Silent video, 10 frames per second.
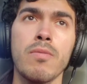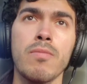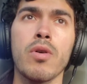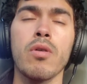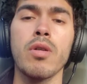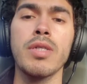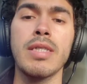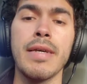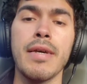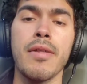You're going to
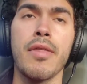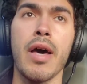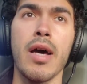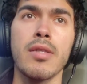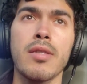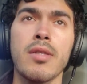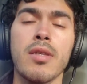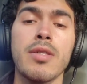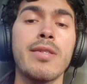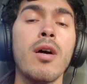see that
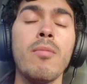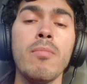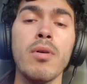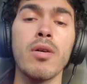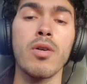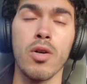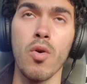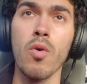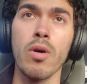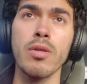some
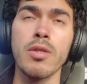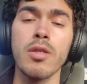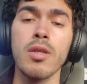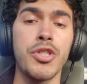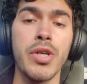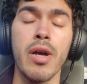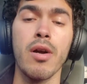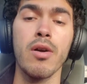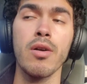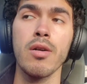chords
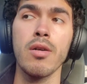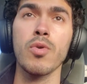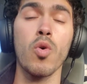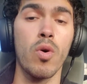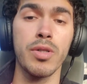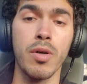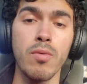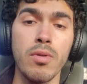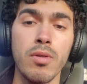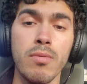share chord
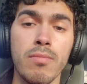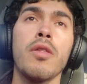tones,